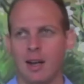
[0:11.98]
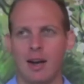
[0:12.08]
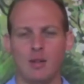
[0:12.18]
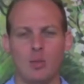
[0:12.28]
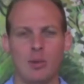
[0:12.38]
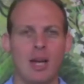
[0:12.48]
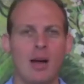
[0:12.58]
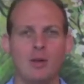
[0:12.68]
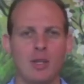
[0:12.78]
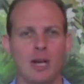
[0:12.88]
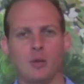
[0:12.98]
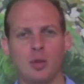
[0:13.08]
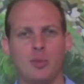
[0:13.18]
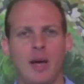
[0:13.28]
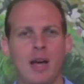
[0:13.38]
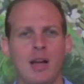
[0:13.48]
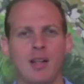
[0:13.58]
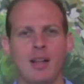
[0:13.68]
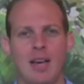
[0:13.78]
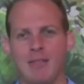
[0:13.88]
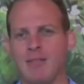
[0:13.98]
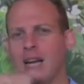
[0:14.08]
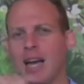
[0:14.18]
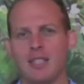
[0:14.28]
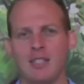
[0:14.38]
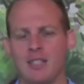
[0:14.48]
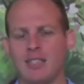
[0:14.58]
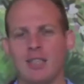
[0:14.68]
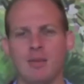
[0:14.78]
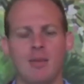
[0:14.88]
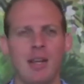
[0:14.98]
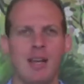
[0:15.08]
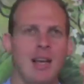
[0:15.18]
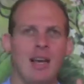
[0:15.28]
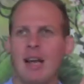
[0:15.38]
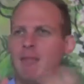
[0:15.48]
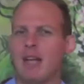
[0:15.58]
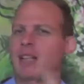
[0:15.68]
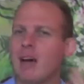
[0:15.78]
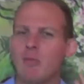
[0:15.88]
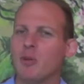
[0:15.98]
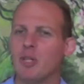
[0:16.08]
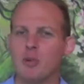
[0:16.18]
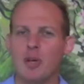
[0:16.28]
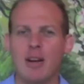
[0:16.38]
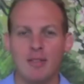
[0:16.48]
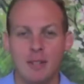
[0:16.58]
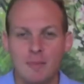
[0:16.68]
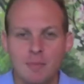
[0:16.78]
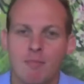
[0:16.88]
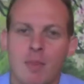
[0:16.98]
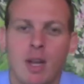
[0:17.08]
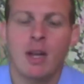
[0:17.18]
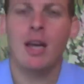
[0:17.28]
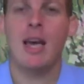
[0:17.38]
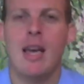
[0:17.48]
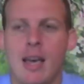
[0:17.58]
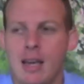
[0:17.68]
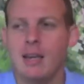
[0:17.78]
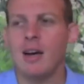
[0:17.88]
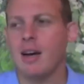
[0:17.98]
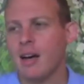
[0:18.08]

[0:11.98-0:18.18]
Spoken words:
hard to pronounce, hard to spell, have dashes in them, have like numbers, whatever. And